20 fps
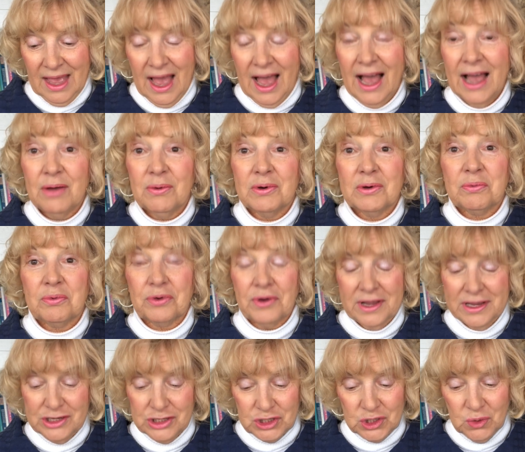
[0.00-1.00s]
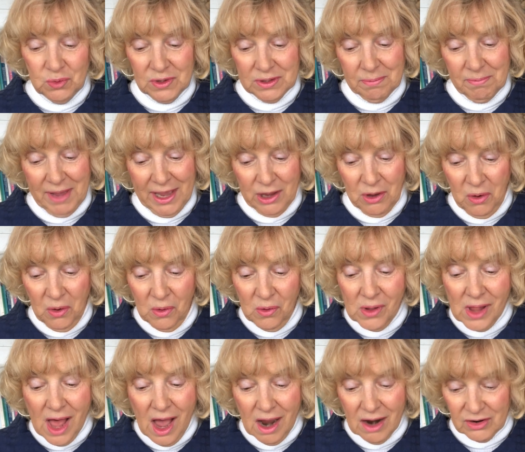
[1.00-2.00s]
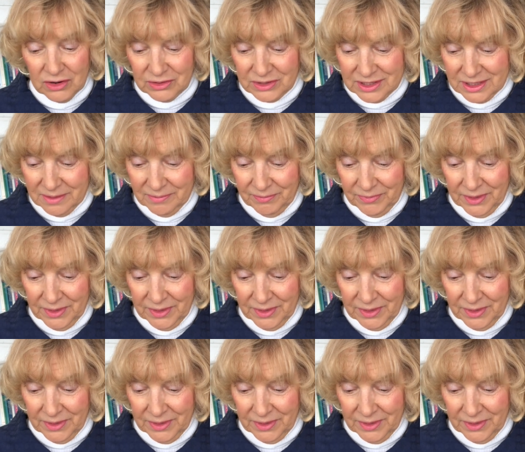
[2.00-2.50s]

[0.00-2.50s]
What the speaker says: I will praise you with my whole heart